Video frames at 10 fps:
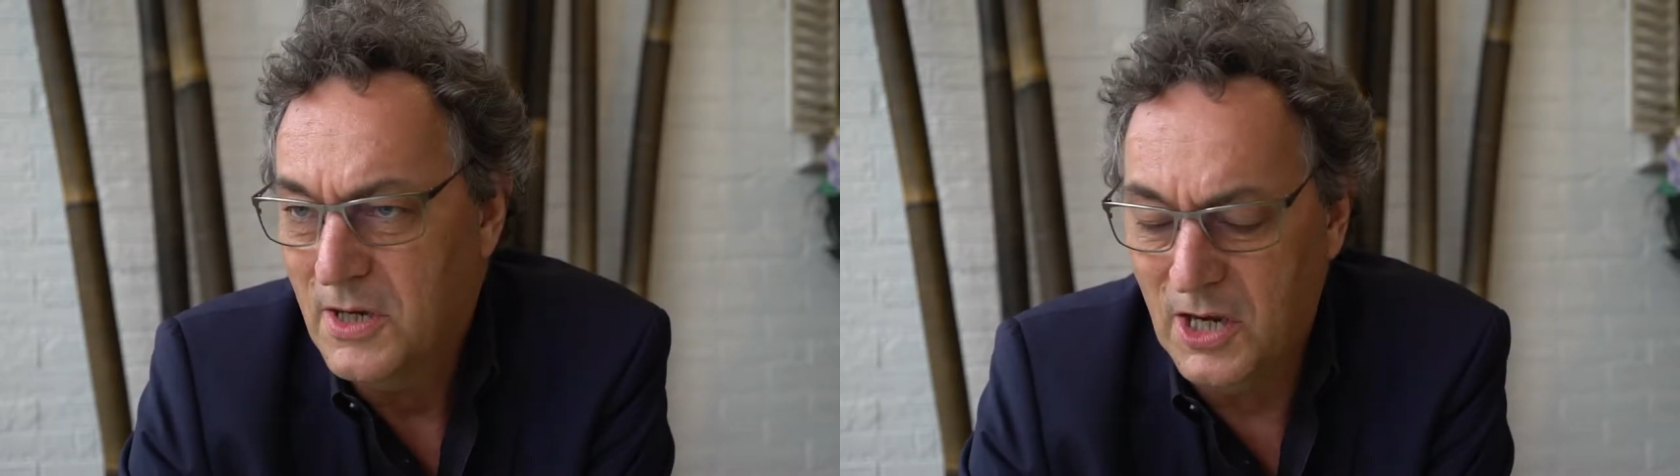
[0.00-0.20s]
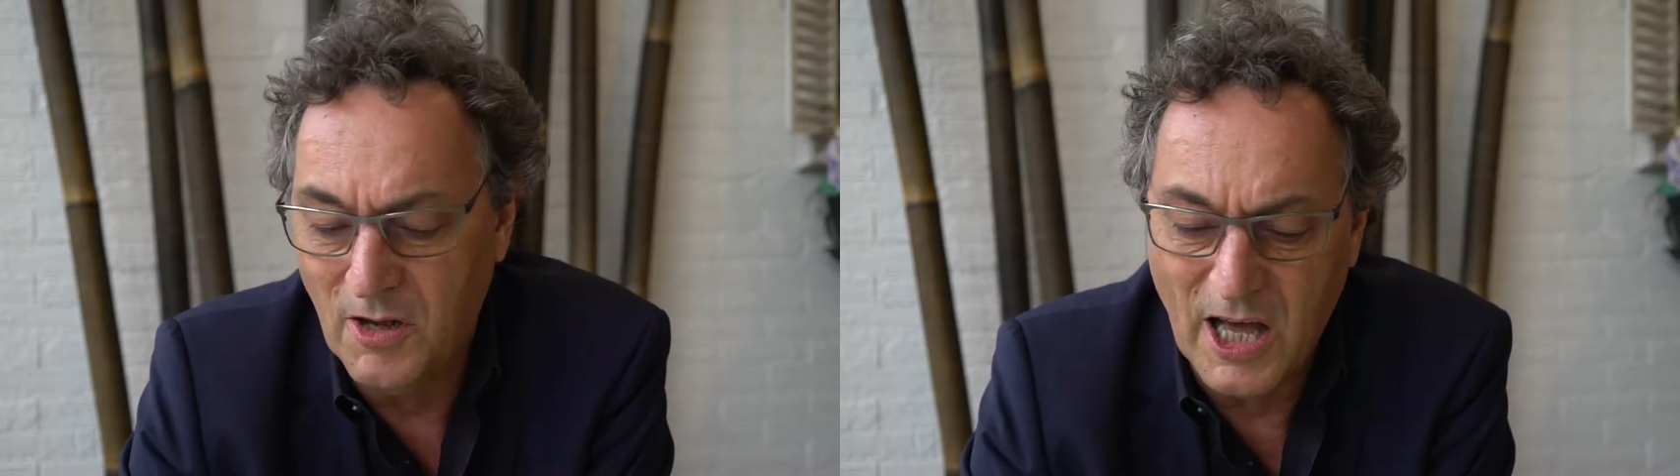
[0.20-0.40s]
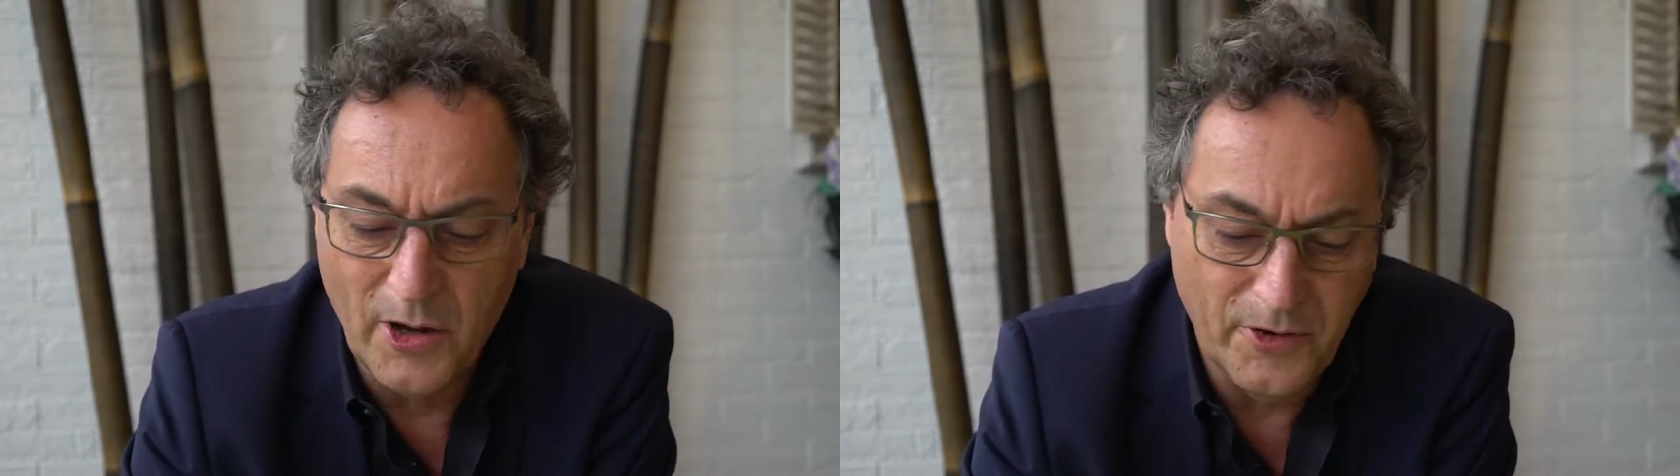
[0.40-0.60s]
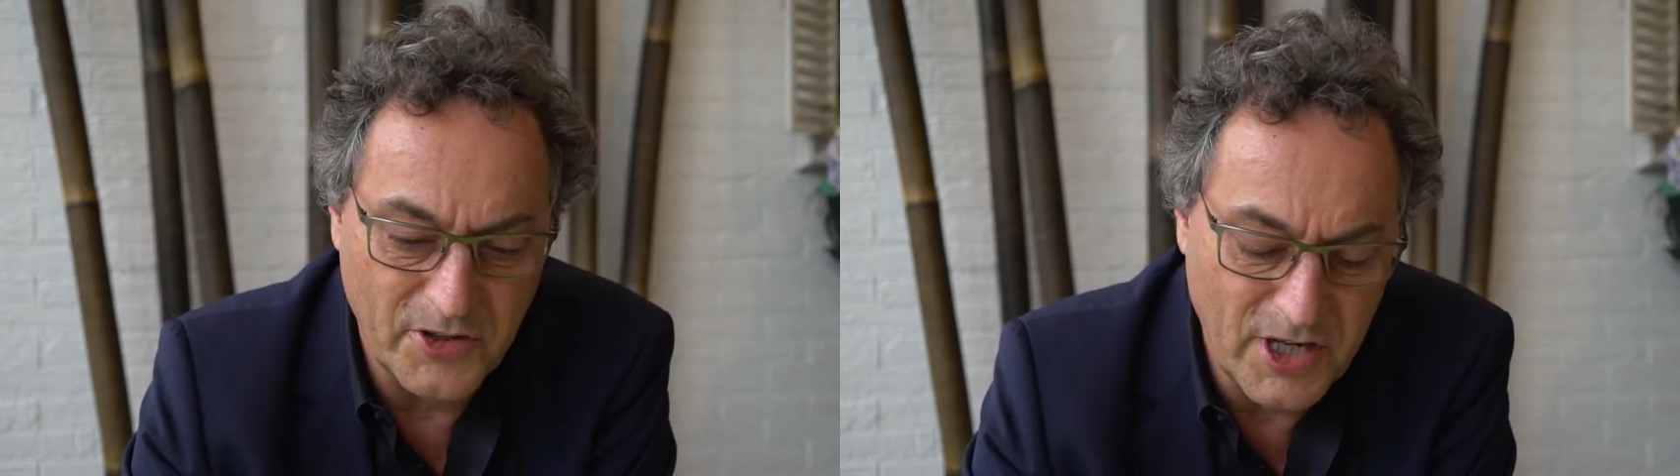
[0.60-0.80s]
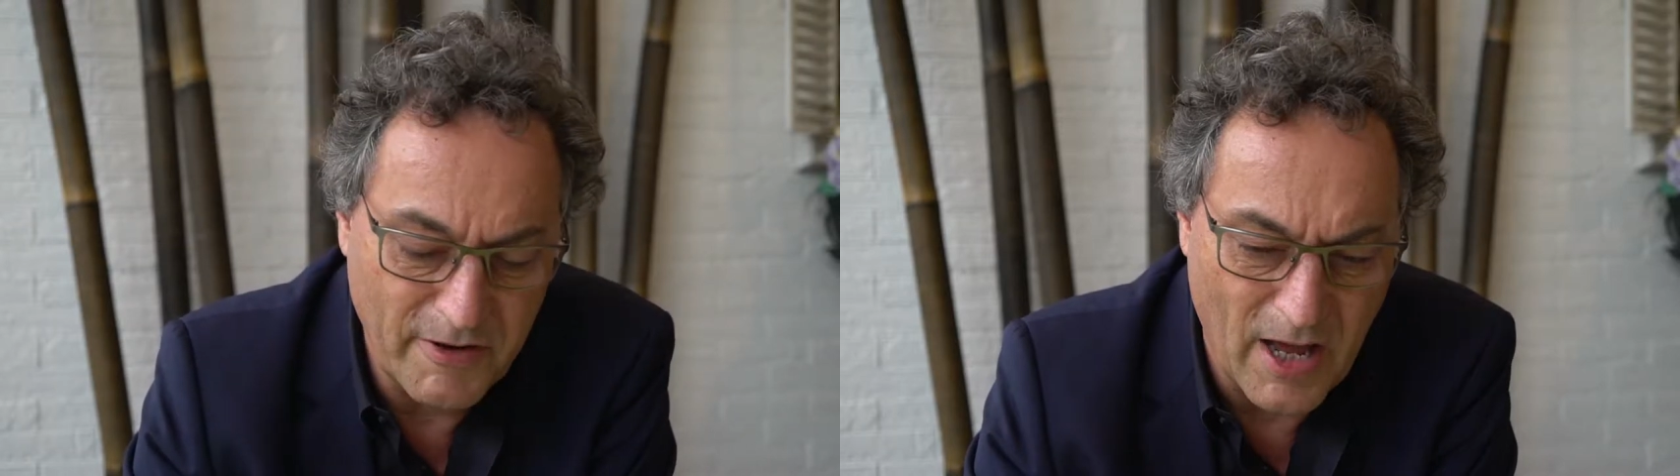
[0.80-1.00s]
you know, how to
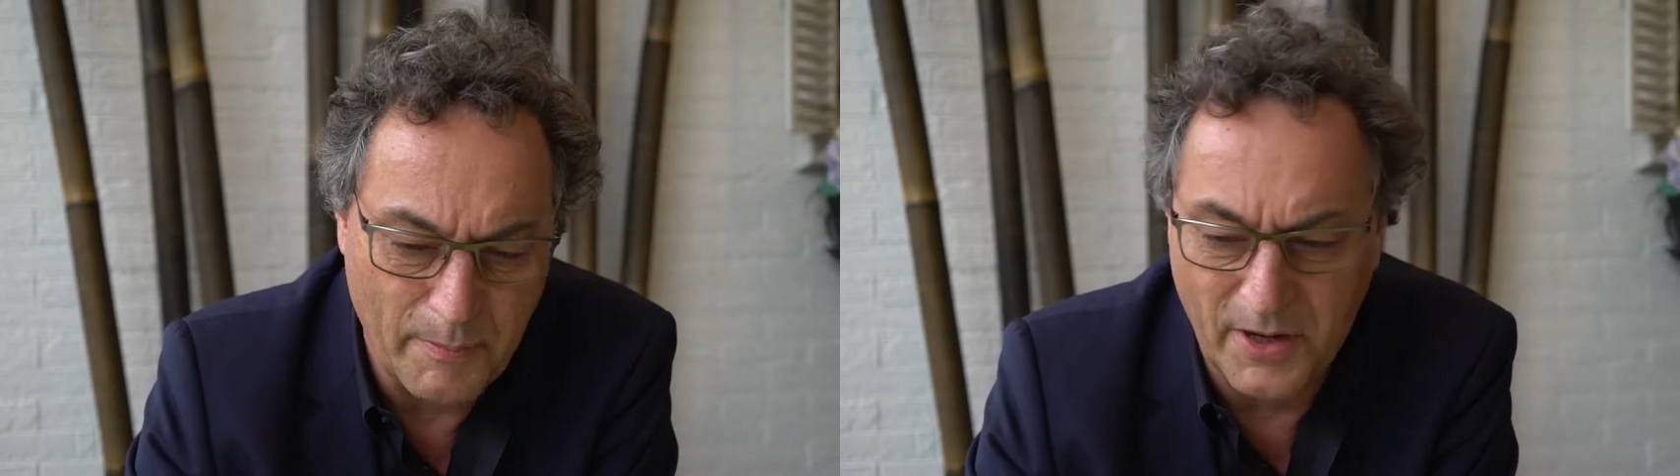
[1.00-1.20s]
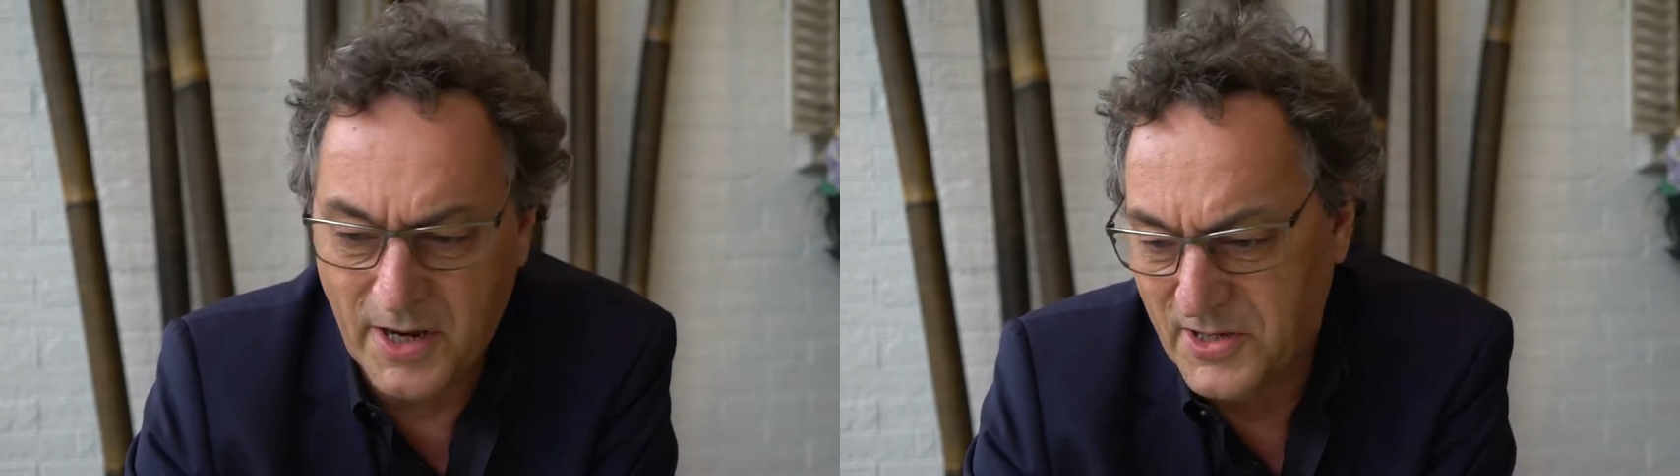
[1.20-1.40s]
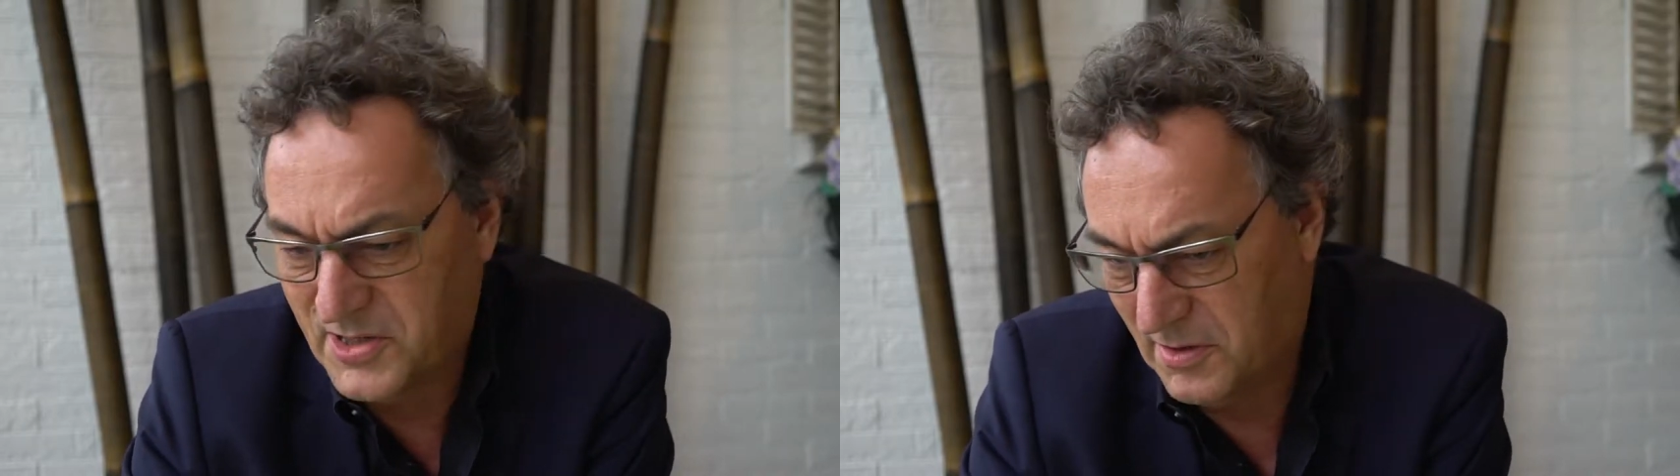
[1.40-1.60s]
achieve happiness.